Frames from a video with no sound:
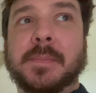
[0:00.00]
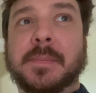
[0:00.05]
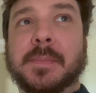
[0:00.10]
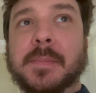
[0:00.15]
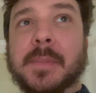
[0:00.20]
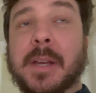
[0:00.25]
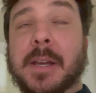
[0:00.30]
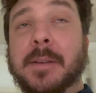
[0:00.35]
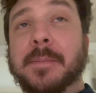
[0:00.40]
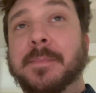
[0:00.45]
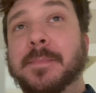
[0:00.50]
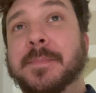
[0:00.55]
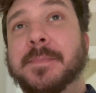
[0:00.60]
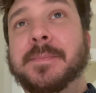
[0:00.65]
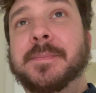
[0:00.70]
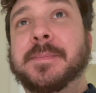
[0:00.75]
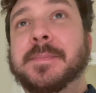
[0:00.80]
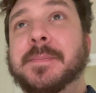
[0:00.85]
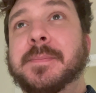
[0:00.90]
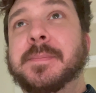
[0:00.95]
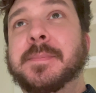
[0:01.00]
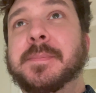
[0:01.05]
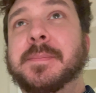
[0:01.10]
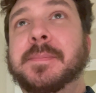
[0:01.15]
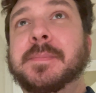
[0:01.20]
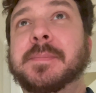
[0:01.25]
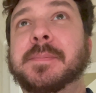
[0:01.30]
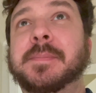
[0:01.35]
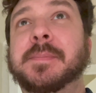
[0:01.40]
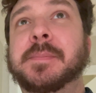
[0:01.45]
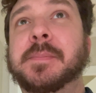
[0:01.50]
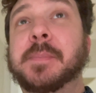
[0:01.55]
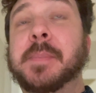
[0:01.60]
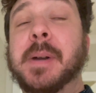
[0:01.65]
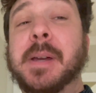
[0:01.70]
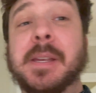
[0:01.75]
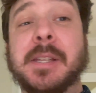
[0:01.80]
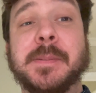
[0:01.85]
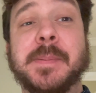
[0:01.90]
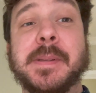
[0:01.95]
yeah. But
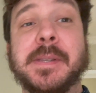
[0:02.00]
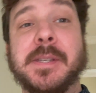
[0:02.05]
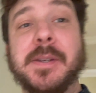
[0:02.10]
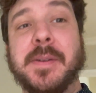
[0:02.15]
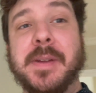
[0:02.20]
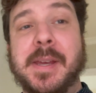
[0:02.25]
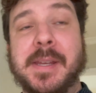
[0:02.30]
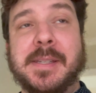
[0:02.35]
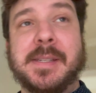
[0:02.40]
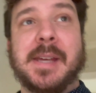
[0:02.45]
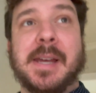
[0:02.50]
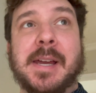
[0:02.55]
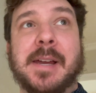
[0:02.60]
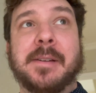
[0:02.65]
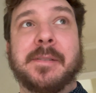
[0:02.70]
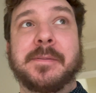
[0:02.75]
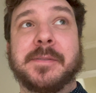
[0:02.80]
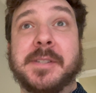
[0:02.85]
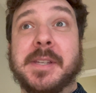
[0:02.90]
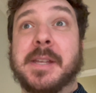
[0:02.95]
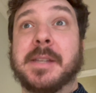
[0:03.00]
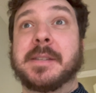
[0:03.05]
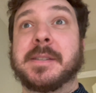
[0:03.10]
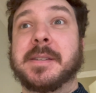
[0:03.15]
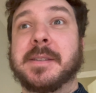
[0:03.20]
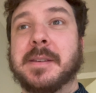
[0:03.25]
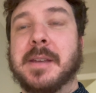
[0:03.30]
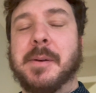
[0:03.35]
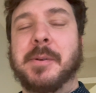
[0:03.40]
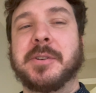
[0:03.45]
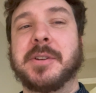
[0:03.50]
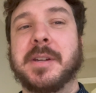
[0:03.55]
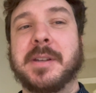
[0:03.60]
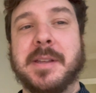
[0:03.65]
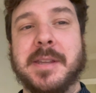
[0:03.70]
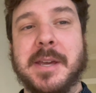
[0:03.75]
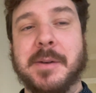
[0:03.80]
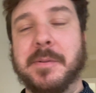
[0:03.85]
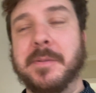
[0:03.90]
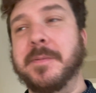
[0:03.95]
it's been so nice to have since. I wish I'd done
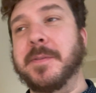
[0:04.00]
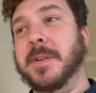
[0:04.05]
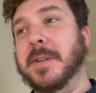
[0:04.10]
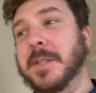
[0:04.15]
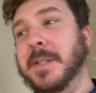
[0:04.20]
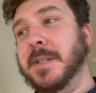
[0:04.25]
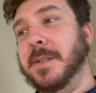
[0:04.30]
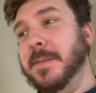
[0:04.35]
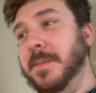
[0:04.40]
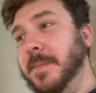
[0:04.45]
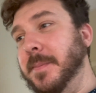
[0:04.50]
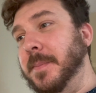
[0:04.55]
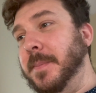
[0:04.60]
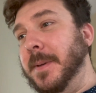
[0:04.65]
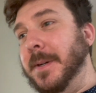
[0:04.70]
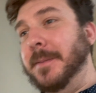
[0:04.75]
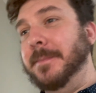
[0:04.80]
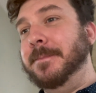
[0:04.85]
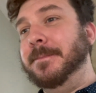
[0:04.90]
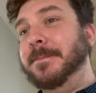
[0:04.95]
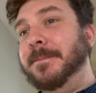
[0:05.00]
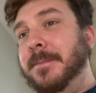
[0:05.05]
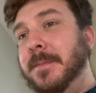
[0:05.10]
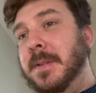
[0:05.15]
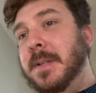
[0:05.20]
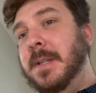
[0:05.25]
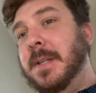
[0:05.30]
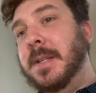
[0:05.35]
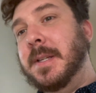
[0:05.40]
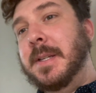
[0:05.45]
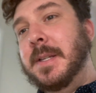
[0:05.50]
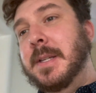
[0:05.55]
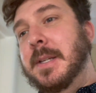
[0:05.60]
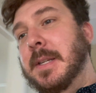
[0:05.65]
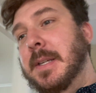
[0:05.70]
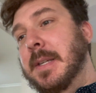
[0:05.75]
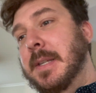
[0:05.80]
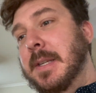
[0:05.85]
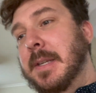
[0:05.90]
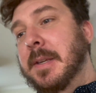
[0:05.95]
that one first. But
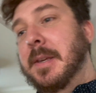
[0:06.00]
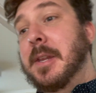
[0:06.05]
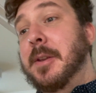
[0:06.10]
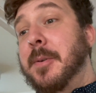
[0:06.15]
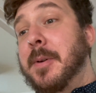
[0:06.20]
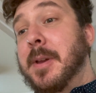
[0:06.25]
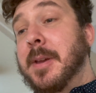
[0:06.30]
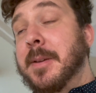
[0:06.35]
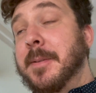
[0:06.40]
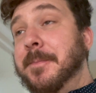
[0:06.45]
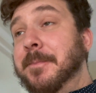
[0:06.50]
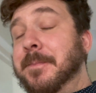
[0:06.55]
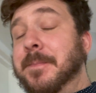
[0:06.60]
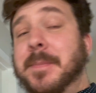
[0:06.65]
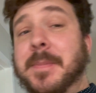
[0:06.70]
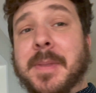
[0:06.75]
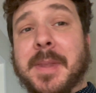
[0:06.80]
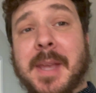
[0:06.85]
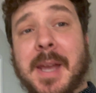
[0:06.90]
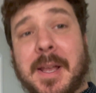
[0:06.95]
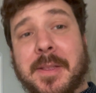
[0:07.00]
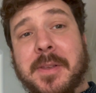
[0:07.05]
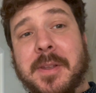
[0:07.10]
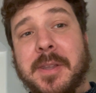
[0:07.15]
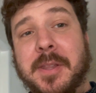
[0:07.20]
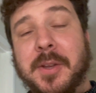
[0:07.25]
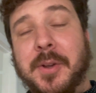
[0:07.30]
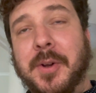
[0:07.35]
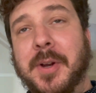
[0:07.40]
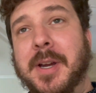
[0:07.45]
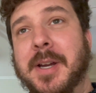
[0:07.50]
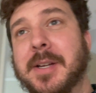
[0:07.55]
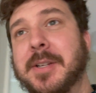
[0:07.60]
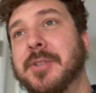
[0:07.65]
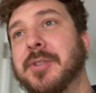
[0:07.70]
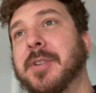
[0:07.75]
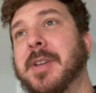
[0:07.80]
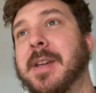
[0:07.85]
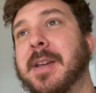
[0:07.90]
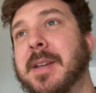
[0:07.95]
anyway, yeah, and then in the garage,
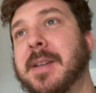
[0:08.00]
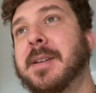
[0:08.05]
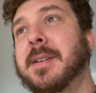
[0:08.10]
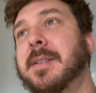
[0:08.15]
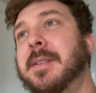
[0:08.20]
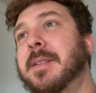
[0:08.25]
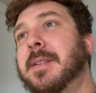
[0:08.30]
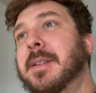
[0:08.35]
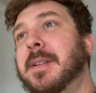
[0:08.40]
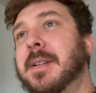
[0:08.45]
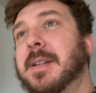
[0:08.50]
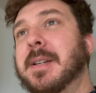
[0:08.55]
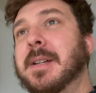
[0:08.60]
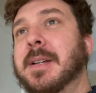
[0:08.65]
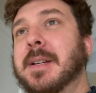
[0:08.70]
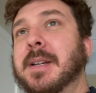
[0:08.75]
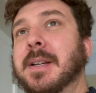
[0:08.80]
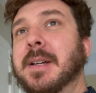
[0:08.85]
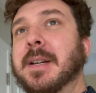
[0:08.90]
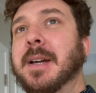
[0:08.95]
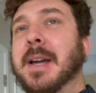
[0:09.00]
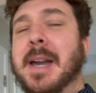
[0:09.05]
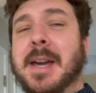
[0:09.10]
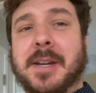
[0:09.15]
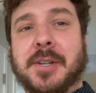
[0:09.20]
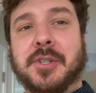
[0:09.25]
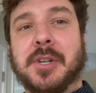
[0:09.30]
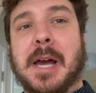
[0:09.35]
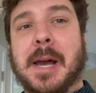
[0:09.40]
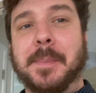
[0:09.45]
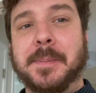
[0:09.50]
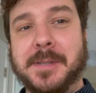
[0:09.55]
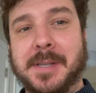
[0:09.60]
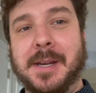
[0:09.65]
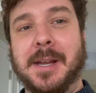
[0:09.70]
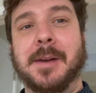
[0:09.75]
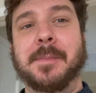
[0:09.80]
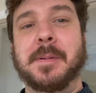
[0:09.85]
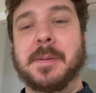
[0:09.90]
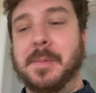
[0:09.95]
like, I had a shop set
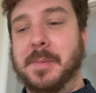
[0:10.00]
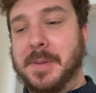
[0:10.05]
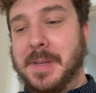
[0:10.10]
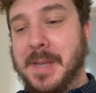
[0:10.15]
up and